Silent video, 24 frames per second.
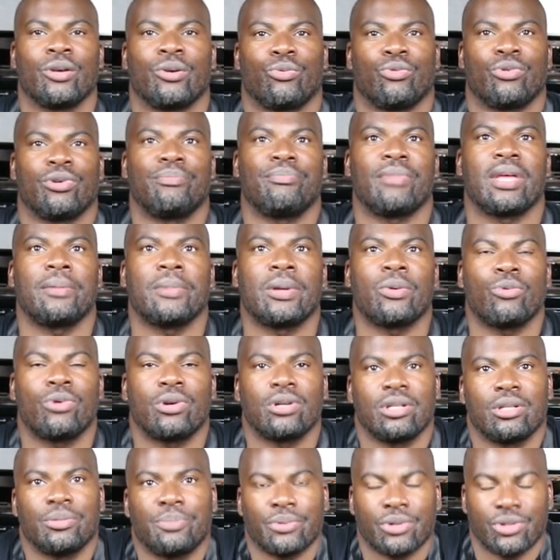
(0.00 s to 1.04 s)
What made me
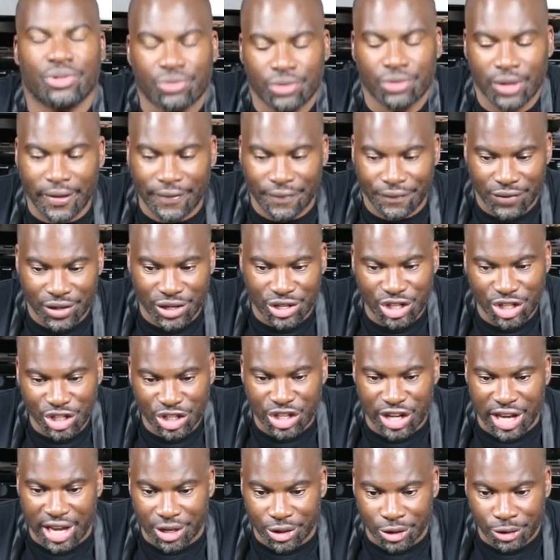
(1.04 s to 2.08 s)
want to pursue a fishing
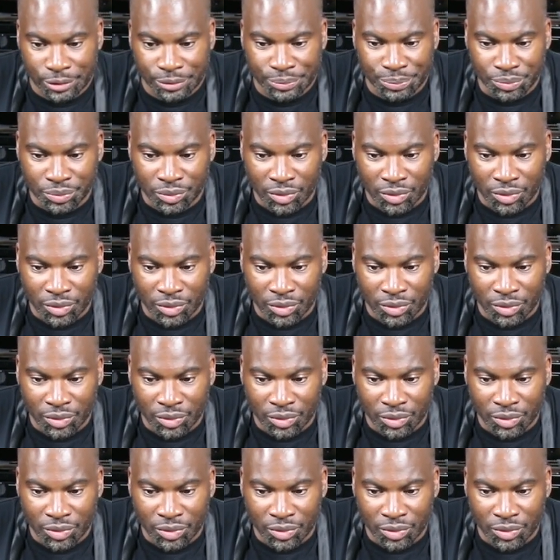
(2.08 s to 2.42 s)
channel?